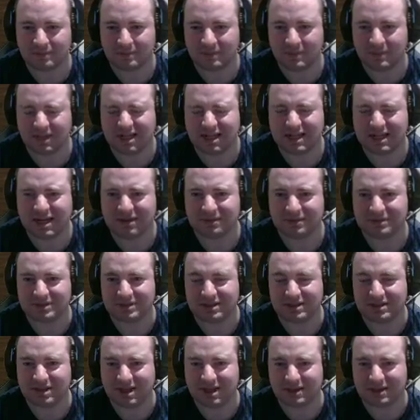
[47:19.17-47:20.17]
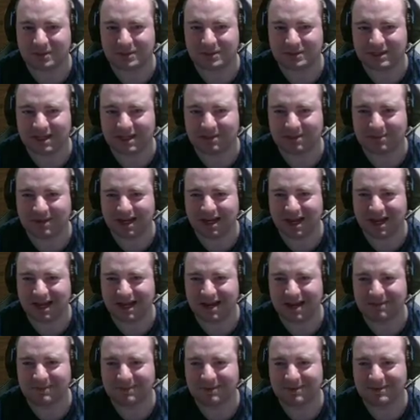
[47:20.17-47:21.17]
And that was a cycle skip there.
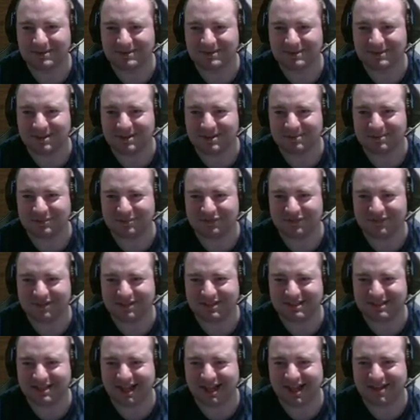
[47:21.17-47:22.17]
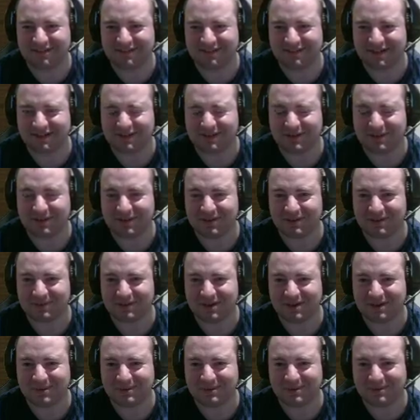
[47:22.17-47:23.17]
That one's pretty scary if you don't
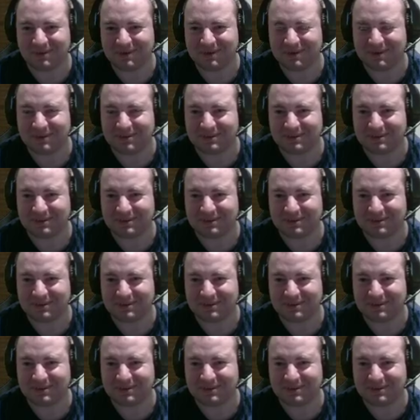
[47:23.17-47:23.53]
know the